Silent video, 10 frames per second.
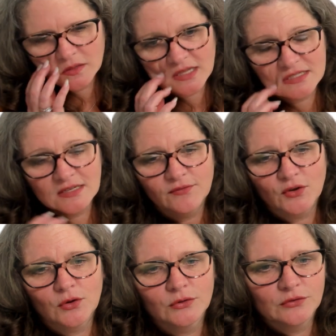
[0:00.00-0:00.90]
that's
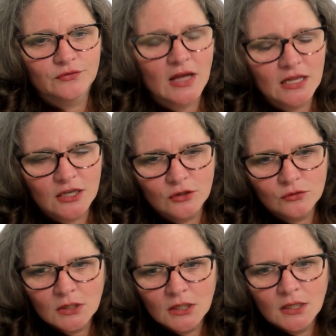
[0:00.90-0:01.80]
difficult to
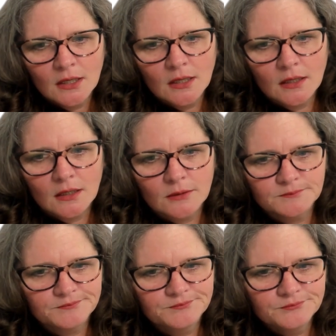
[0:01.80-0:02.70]
follow,
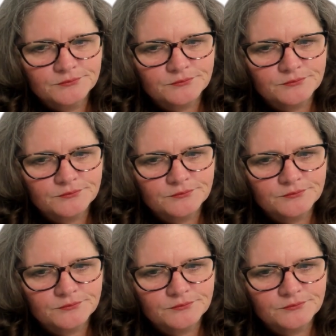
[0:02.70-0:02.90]
um,